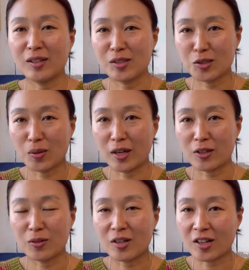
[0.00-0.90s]
a
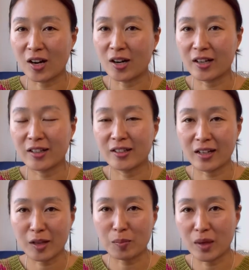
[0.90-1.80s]
sweater or a cardigan,
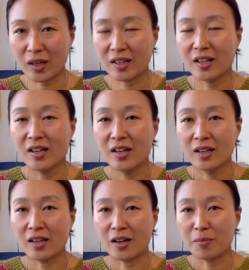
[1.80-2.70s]
like big
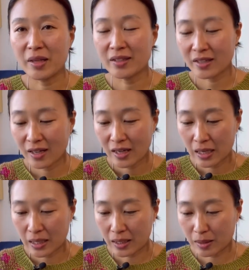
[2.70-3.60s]
garment,
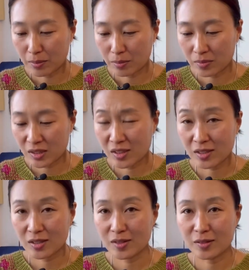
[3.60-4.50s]

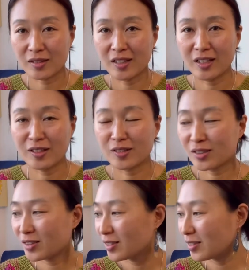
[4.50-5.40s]
knitting a
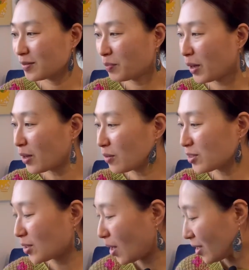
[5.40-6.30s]
pair of
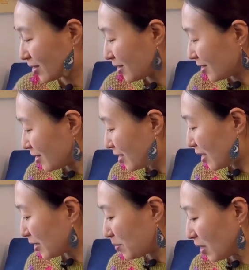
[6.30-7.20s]
socks
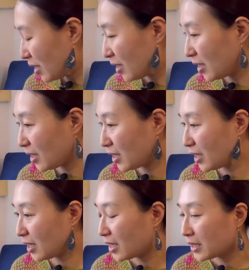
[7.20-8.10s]
takes
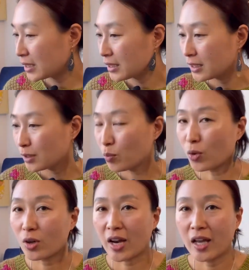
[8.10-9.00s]
me
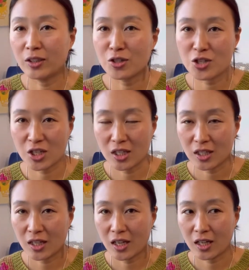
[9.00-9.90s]
more
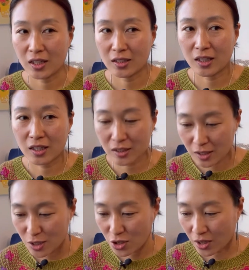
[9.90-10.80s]
energy and
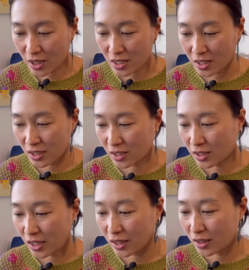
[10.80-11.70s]

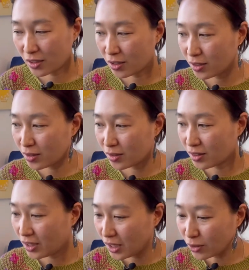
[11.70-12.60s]
concentration, and the
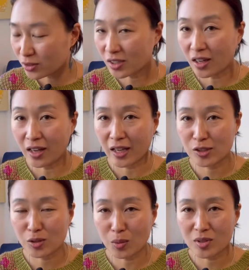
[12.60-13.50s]
needles are like
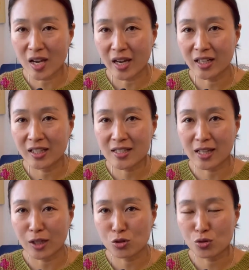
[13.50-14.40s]
so tiny. It's
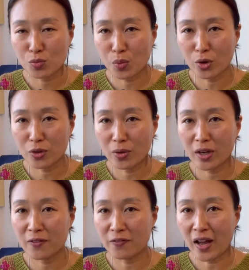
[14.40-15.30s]
like
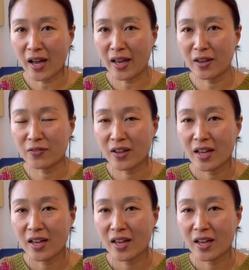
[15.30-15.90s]
2.25,